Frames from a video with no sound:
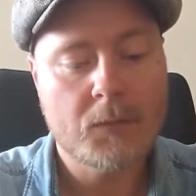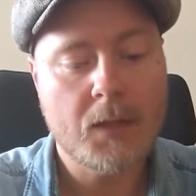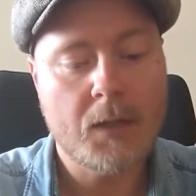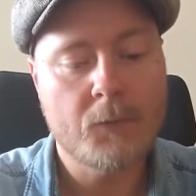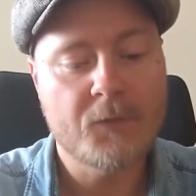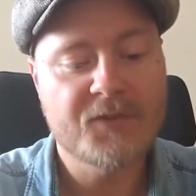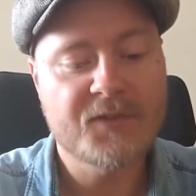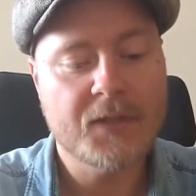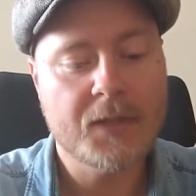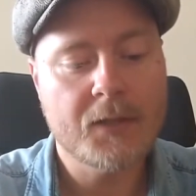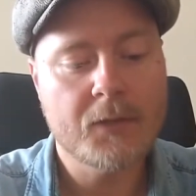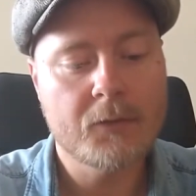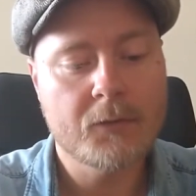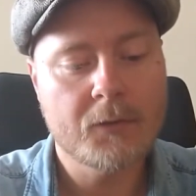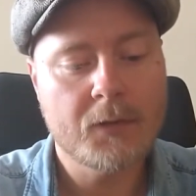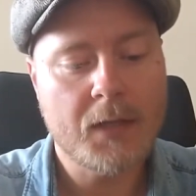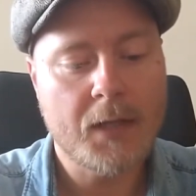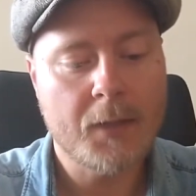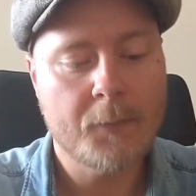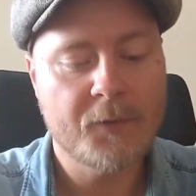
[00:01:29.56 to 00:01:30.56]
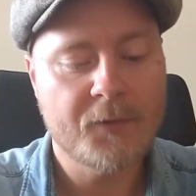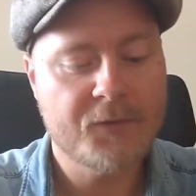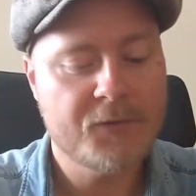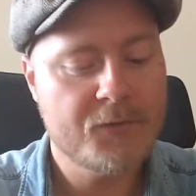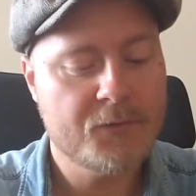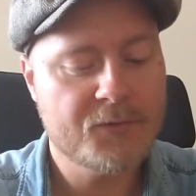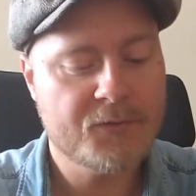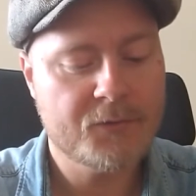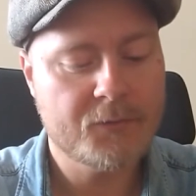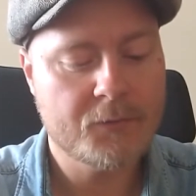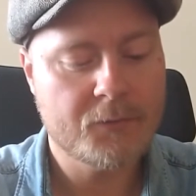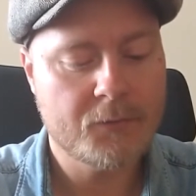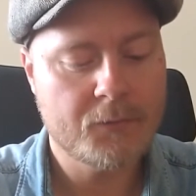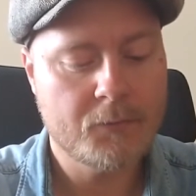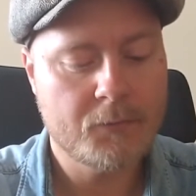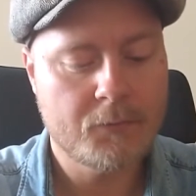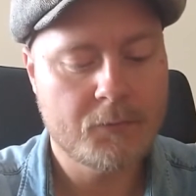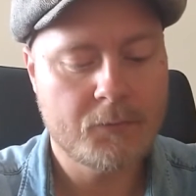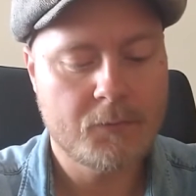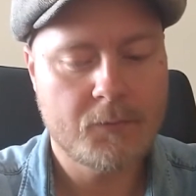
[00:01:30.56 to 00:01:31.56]
I would say good. I'm not used to
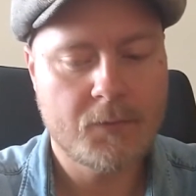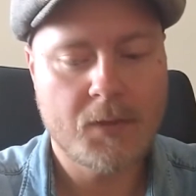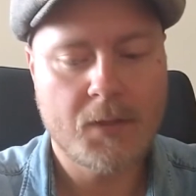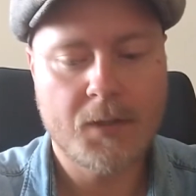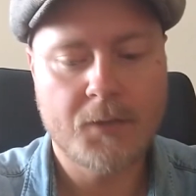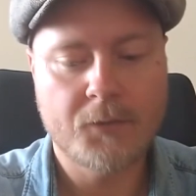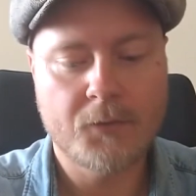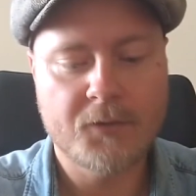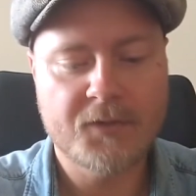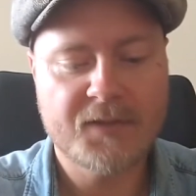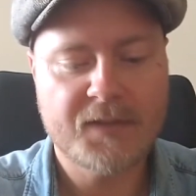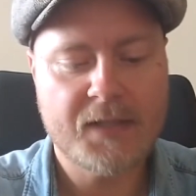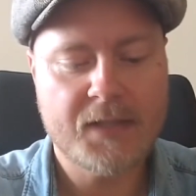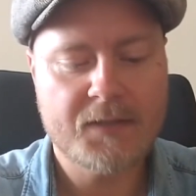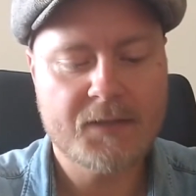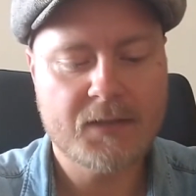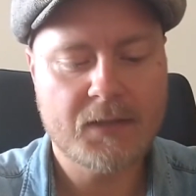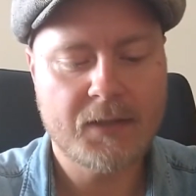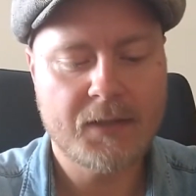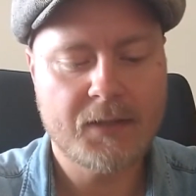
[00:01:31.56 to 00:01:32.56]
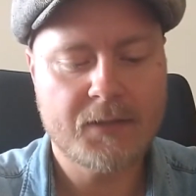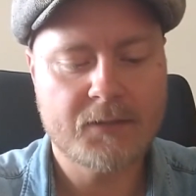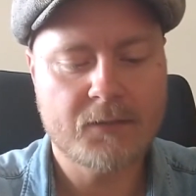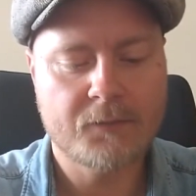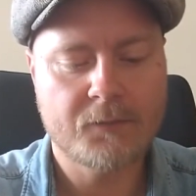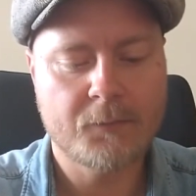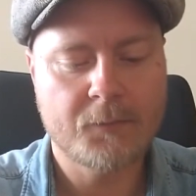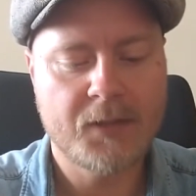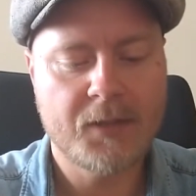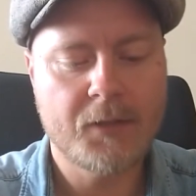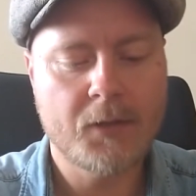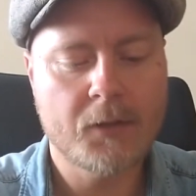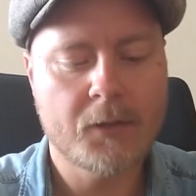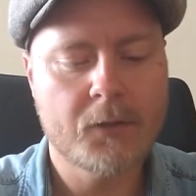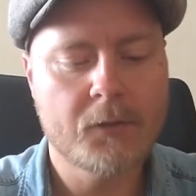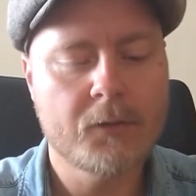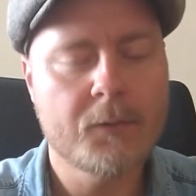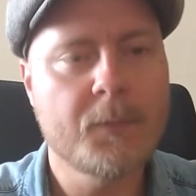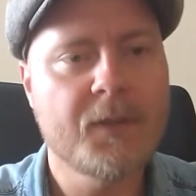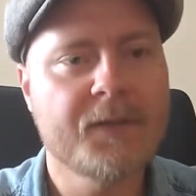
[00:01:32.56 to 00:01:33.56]
noise cancelling, so for me they are
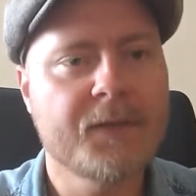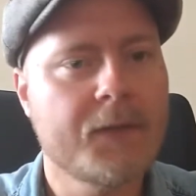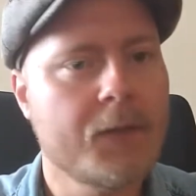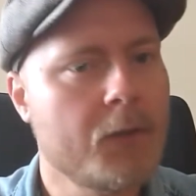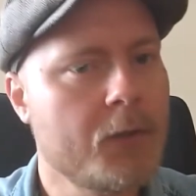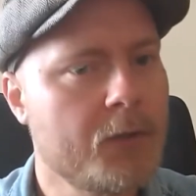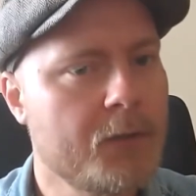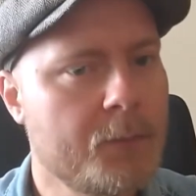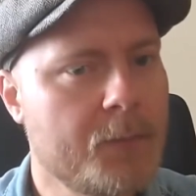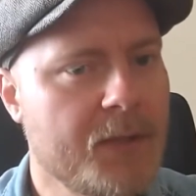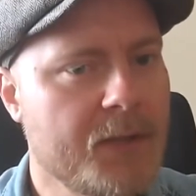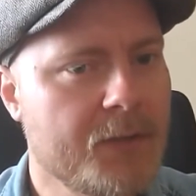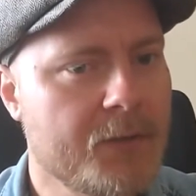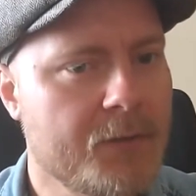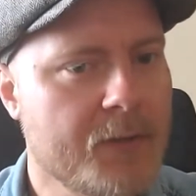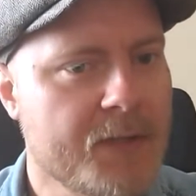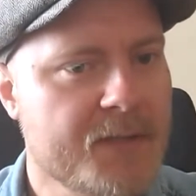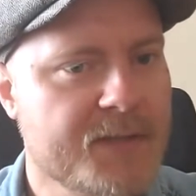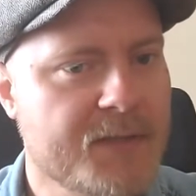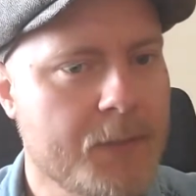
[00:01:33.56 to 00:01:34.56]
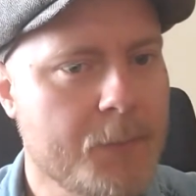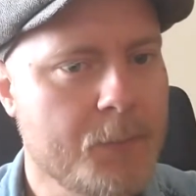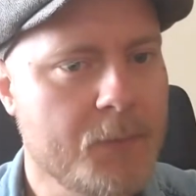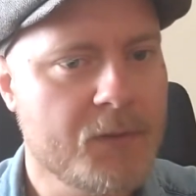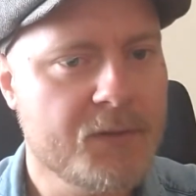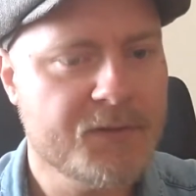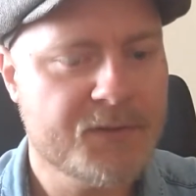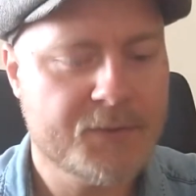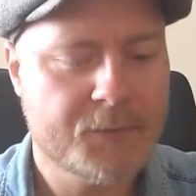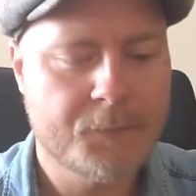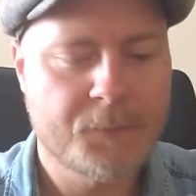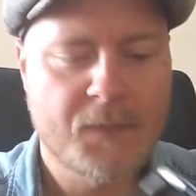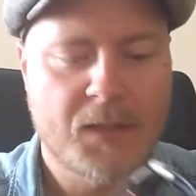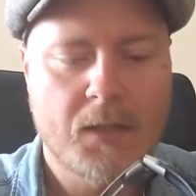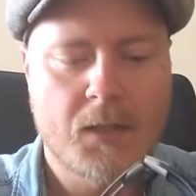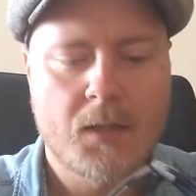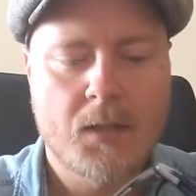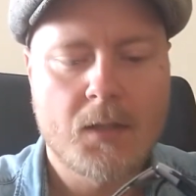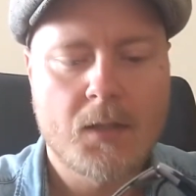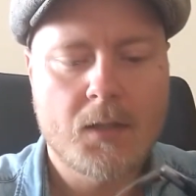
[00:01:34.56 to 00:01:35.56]
good, but I heard better examples.
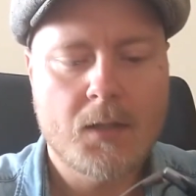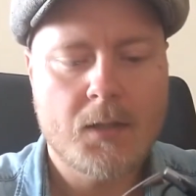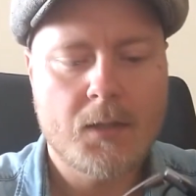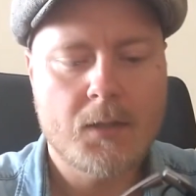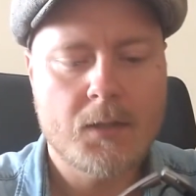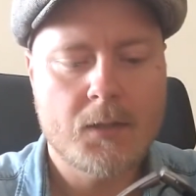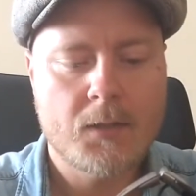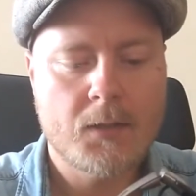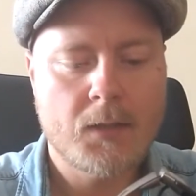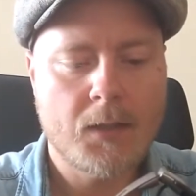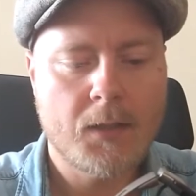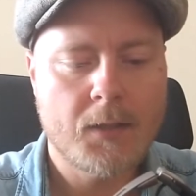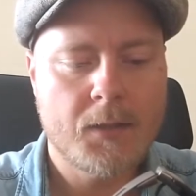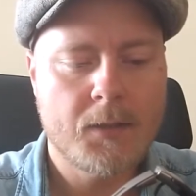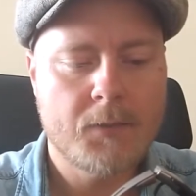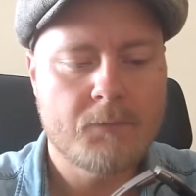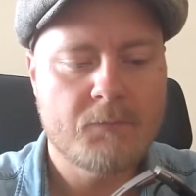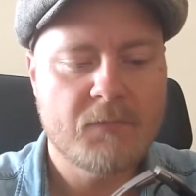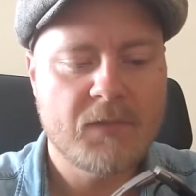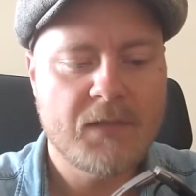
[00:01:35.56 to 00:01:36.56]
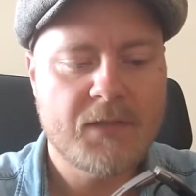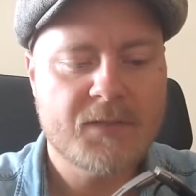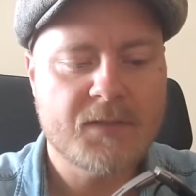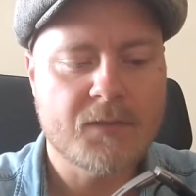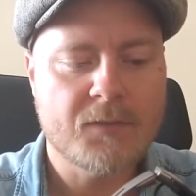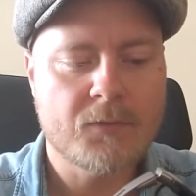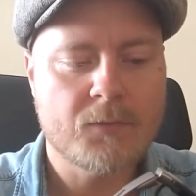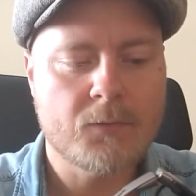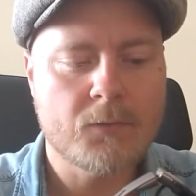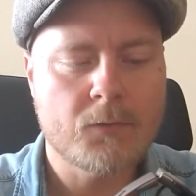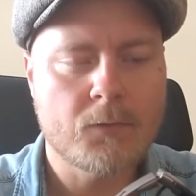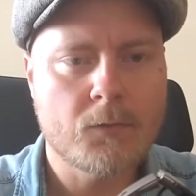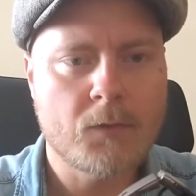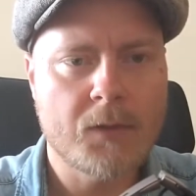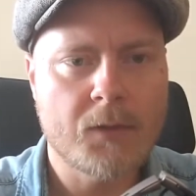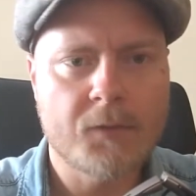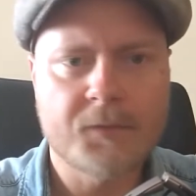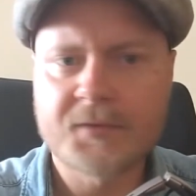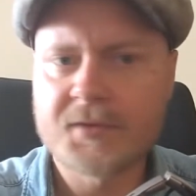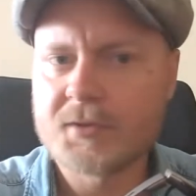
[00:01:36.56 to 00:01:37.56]
I listened to
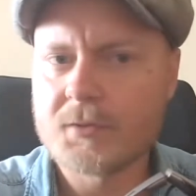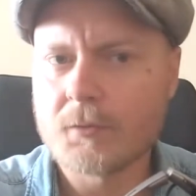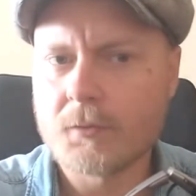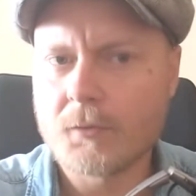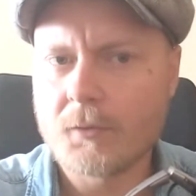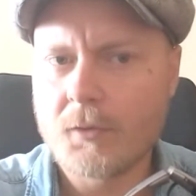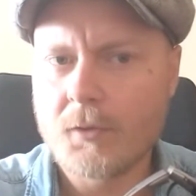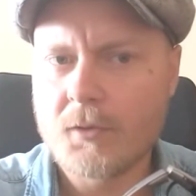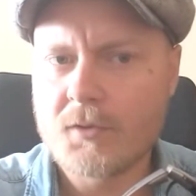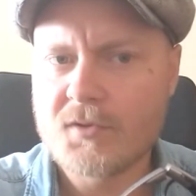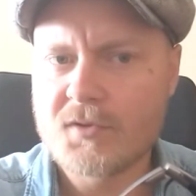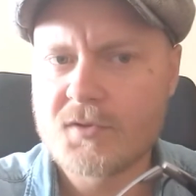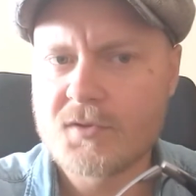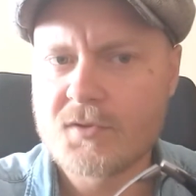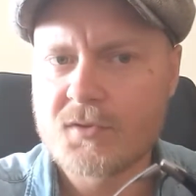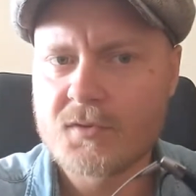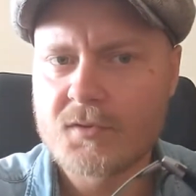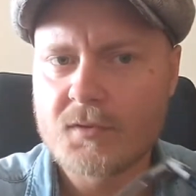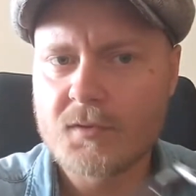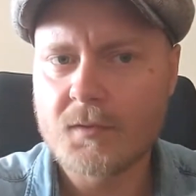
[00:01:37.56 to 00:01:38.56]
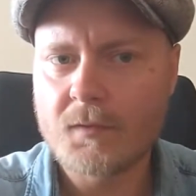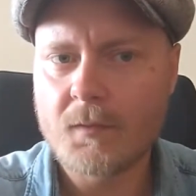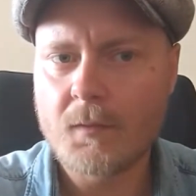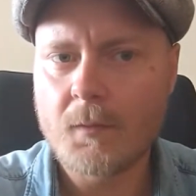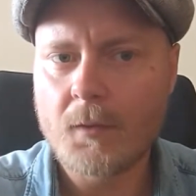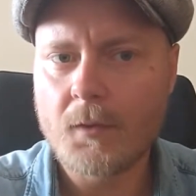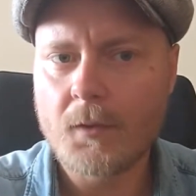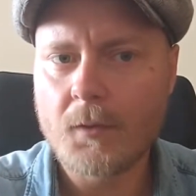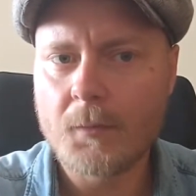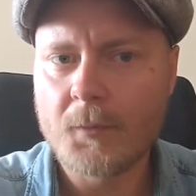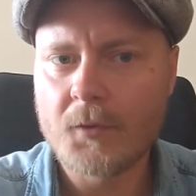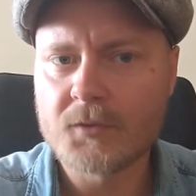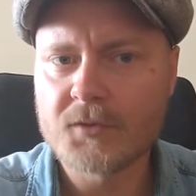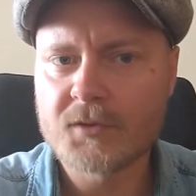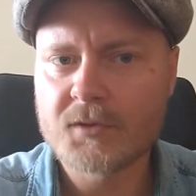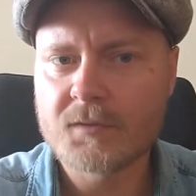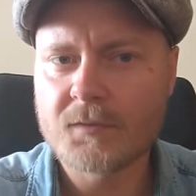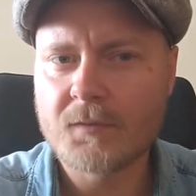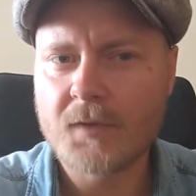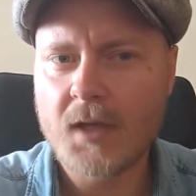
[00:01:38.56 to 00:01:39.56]
one of Sony's
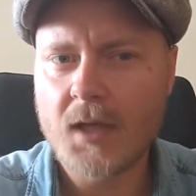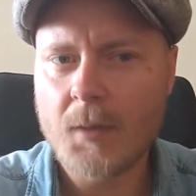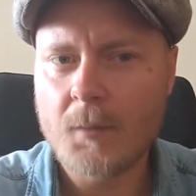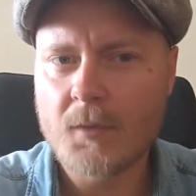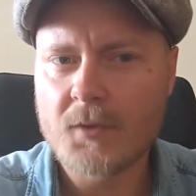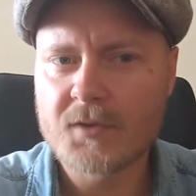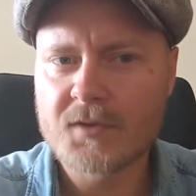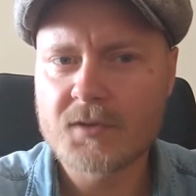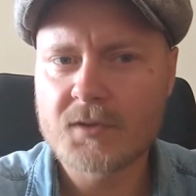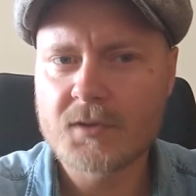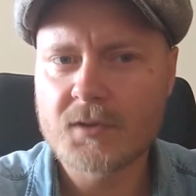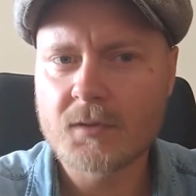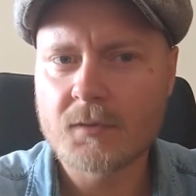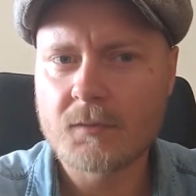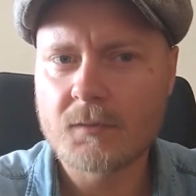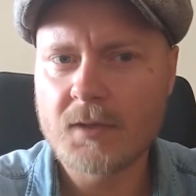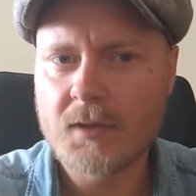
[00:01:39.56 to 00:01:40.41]
most famous